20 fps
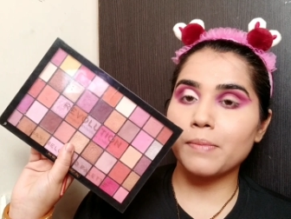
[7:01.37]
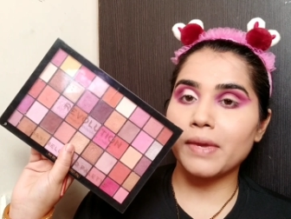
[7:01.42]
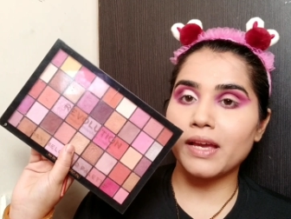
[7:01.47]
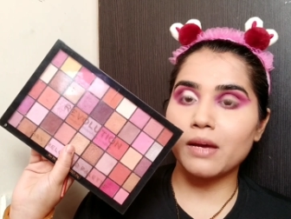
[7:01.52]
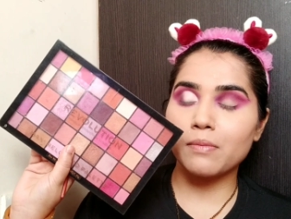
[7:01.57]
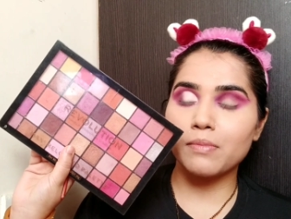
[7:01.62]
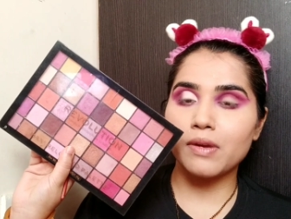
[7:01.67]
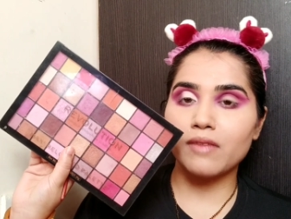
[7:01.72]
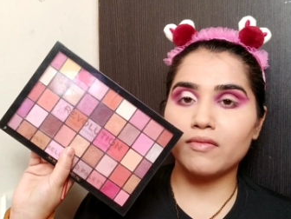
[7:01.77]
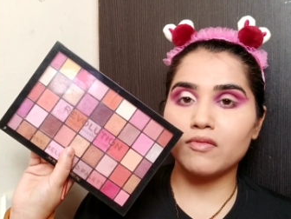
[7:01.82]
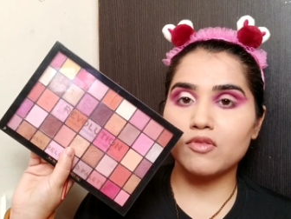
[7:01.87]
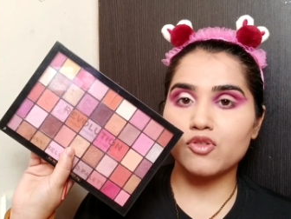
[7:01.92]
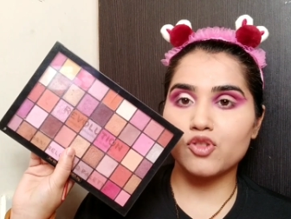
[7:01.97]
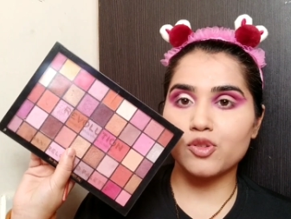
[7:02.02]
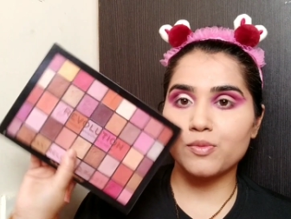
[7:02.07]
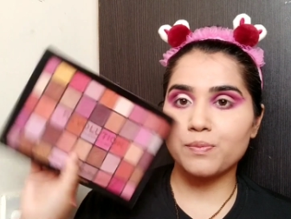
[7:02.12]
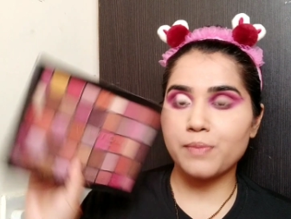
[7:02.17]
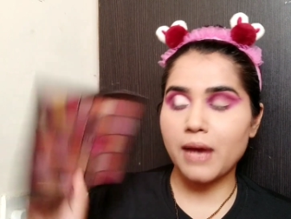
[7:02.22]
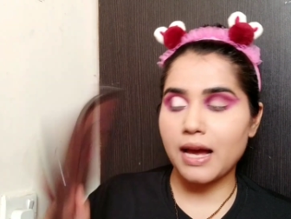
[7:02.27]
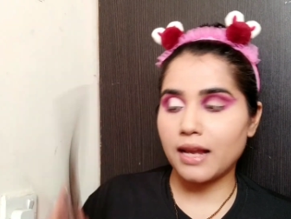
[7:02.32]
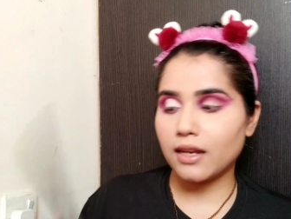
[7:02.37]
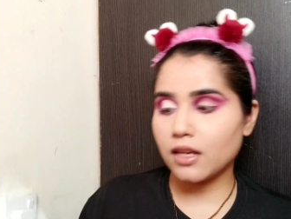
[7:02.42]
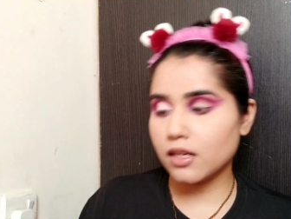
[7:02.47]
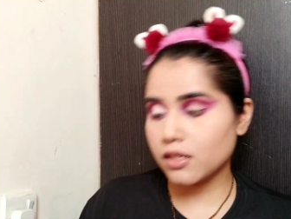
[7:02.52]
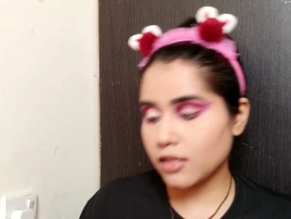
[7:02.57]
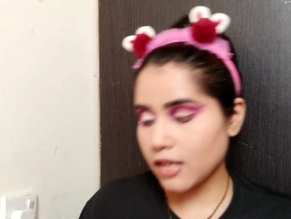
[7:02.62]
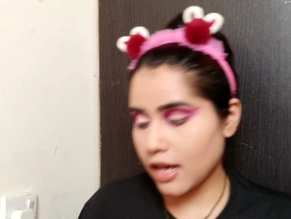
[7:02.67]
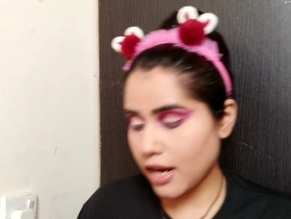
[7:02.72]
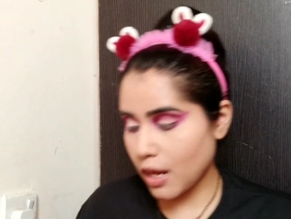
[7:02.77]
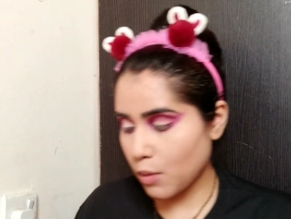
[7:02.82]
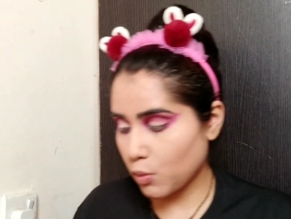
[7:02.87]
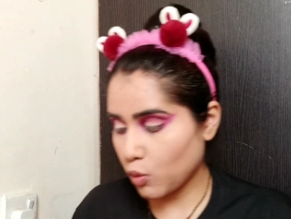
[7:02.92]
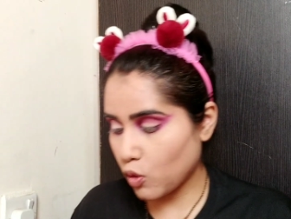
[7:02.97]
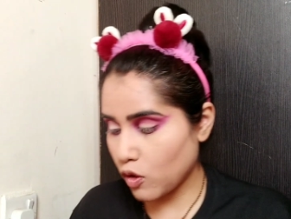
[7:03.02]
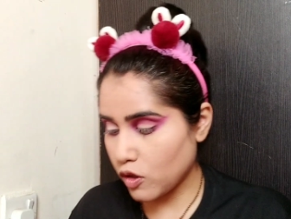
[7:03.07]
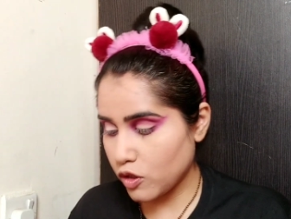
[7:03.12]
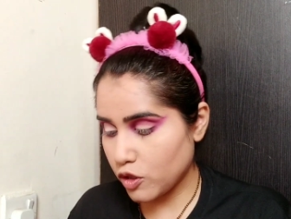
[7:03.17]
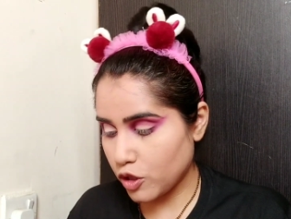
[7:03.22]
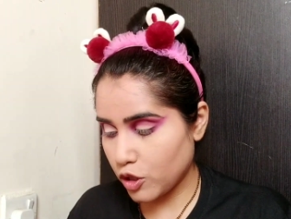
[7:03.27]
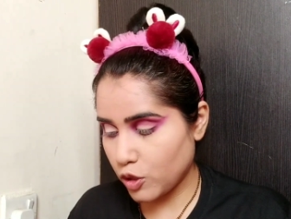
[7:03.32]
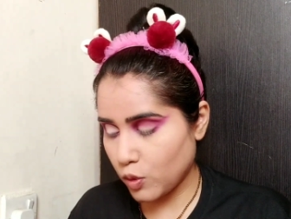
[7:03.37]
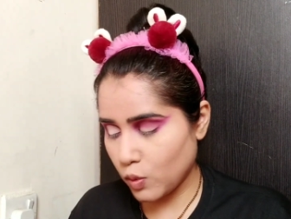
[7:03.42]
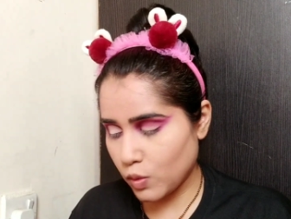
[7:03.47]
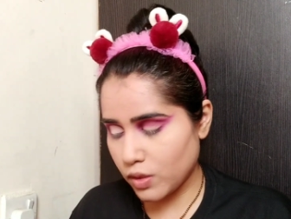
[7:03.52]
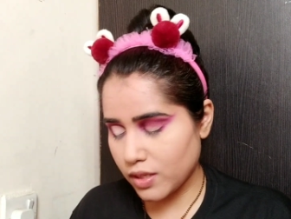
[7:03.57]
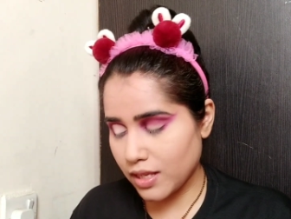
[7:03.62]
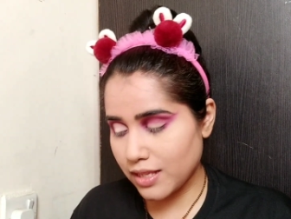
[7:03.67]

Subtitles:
Makeup Revolution palette, and I'm going to use